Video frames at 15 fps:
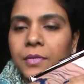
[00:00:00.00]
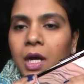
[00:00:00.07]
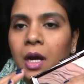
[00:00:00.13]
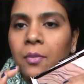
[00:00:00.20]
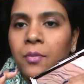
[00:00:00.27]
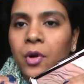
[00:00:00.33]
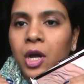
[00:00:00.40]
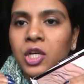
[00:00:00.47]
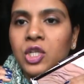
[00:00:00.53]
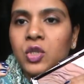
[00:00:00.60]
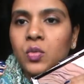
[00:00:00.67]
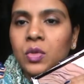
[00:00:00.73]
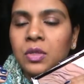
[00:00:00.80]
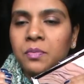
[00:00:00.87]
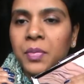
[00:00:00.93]
a brush
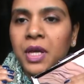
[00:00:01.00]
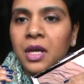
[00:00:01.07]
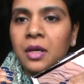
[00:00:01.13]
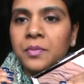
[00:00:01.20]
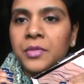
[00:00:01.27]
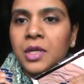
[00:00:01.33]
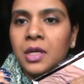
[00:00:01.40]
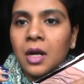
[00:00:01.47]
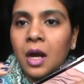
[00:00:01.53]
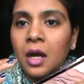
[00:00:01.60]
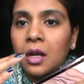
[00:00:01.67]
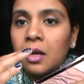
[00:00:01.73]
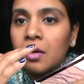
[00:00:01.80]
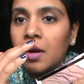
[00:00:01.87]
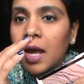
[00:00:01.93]
will pick up the
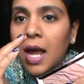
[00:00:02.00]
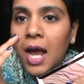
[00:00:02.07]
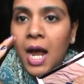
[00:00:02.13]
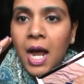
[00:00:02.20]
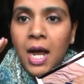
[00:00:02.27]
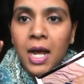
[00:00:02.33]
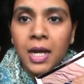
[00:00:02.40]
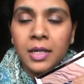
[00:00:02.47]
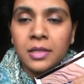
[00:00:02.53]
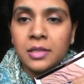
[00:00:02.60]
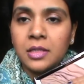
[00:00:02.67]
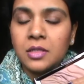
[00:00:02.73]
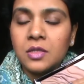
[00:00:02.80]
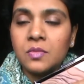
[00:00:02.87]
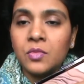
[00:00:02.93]
color and
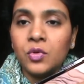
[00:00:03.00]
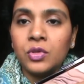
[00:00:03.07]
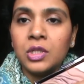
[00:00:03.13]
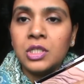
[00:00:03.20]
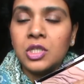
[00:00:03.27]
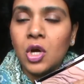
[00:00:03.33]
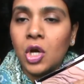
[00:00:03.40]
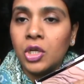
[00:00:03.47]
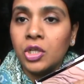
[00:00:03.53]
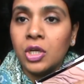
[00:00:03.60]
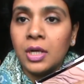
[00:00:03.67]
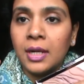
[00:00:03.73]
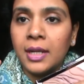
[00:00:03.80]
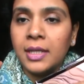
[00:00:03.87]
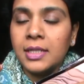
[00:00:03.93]
smooth it on your
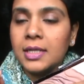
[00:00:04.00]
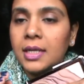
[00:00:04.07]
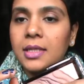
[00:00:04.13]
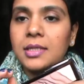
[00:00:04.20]
lid